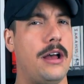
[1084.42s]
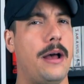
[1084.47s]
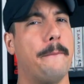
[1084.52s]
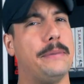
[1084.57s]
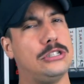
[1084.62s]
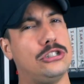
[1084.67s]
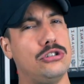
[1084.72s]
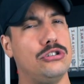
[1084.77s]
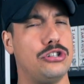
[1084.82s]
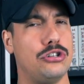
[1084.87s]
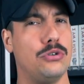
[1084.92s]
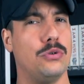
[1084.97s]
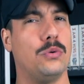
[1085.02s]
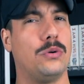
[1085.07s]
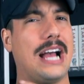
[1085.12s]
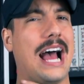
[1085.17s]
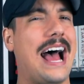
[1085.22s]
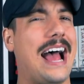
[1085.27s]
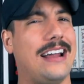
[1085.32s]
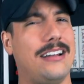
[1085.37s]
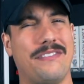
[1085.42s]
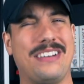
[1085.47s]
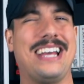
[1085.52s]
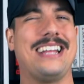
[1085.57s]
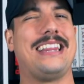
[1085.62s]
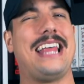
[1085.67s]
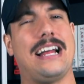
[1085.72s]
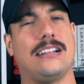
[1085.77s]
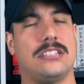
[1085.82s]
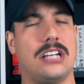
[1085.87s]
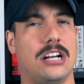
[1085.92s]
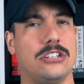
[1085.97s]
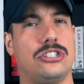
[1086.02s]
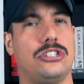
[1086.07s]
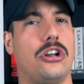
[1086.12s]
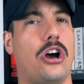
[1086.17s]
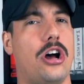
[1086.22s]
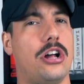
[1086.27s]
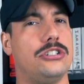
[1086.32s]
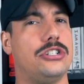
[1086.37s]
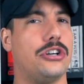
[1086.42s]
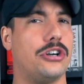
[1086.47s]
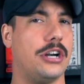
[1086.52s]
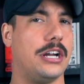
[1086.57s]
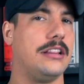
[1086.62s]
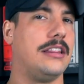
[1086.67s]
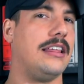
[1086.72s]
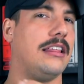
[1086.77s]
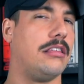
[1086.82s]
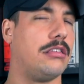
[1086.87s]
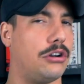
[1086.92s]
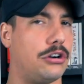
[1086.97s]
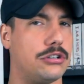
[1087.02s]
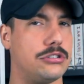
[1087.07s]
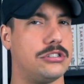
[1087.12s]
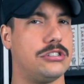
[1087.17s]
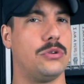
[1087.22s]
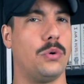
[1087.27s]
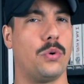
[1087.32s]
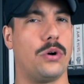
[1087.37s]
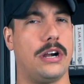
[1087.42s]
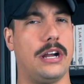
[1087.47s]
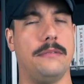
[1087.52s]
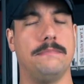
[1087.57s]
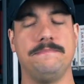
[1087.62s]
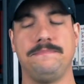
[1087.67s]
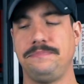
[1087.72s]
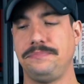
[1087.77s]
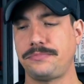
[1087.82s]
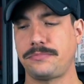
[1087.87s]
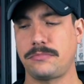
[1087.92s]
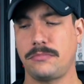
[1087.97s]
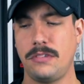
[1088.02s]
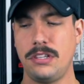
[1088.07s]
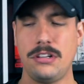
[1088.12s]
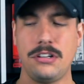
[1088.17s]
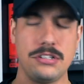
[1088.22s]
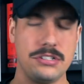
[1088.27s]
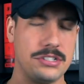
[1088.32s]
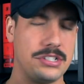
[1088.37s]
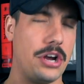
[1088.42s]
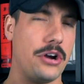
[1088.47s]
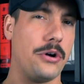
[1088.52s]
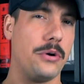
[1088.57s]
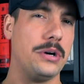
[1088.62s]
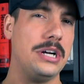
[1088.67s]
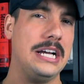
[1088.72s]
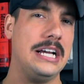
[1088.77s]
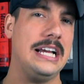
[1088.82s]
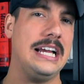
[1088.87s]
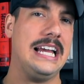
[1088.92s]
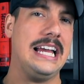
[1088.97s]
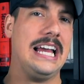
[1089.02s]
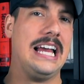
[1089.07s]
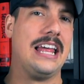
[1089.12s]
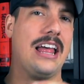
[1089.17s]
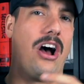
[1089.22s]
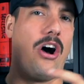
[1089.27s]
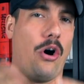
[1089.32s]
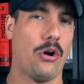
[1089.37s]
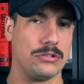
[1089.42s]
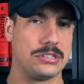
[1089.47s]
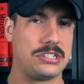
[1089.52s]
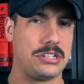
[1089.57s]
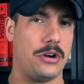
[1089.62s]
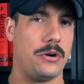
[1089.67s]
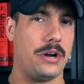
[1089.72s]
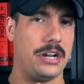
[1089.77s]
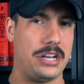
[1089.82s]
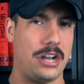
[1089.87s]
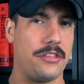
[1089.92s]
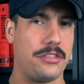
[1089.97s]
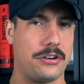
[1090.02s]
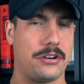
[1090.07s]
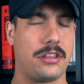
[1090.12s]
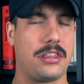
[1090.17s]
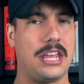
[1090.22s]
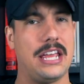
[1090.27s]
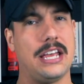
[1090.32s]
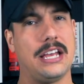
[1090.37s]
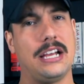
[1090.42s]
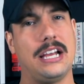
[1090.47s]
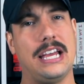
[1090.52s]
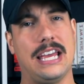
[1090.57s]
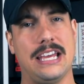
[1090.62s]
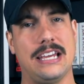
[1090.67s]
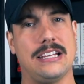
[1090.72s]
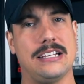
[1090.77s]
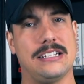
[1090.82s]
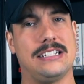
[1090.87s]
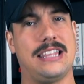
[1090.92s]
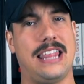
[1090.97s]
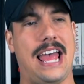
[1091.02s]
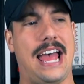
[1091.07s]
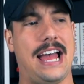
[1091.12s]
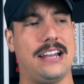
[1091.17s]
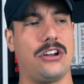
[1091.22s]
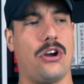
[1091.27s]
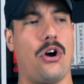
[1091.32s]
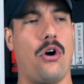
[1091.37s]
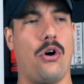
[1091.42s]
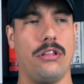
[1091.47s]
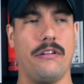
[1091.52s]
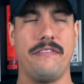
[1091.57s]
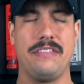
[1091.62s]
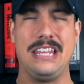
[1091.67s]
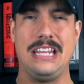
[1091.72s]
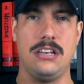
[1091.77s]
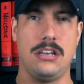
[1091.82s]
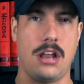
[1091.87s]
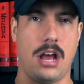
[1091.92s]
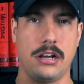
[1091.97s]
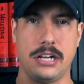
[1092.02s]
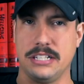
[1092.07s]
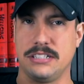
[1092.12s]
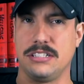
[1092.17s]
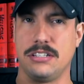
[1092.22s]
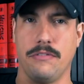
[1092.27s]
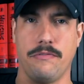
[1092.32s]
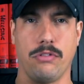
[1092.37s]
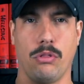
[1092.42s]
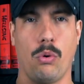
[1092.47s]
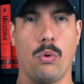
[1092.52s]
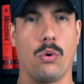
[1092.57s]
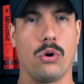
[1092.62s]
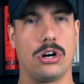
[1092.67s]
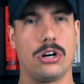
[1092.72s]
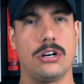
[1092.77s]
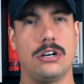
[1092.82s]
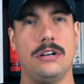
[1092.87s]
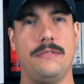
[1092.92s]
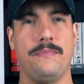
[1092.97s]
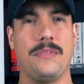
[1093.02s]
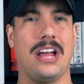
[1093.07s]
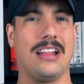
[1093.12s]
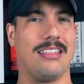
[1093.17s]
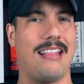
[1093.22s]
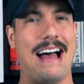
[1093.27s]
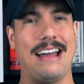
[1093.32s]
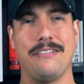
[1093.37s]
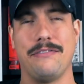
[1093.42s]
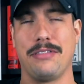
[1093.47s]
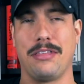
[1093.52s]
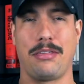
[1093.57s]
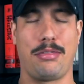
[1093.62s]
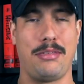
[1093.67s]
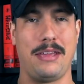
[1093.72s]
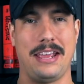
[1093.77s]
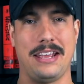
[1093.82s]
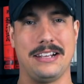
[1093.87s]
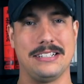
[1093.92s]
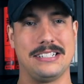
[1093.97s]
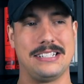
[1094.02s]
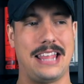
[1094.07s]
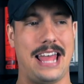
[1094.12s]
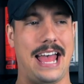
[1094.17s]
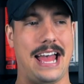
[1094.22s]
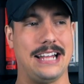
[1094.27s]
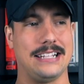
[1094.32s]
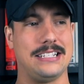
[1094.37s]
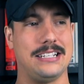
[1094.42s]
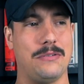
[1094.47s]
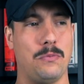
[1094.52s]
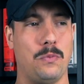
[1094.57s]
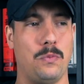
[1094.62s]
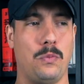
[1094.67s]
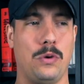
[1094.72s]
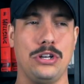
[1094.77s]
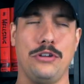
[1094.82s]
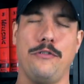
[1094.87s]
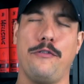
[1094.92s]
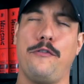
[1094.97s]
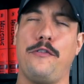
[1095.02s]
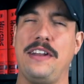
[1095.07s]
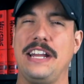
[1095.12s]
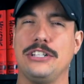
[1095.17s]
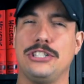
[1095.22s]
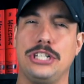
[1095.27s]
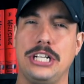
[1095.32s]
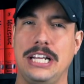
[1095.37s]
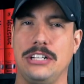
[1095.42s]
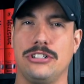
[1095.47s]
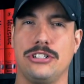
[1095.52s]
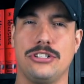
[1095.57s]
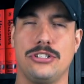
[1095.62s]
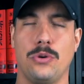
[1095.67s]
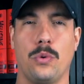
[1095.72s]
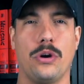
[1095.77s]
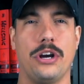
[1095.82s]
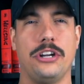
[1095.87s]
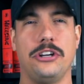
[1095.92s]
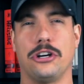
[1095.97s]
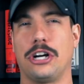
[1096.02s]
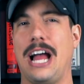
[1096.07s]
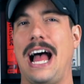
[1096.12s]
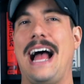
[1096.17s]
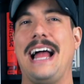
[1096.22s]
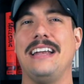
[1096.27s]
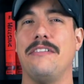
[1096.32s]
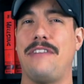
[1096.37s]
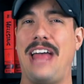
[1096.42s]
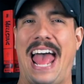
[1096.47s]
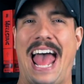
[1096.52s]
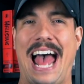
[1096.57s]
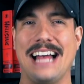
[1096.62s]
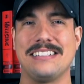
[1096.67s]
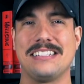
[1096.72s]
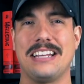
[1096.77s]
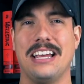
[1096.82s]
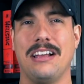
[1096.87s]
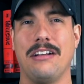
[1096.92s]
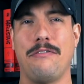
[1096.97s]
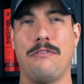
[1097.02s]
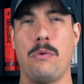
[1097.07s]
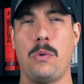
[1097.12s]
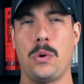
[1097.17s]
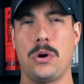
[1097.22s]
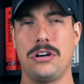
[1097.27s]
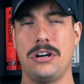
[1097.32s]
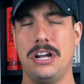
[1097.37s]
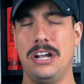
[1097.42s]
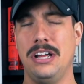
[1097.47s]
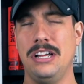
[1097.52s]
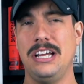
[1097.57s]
But you do kind of get that touched on during the third story. So also another thing is that all of the nuggets of lore, a lot of the things that when you finish each story you're kind of asking for,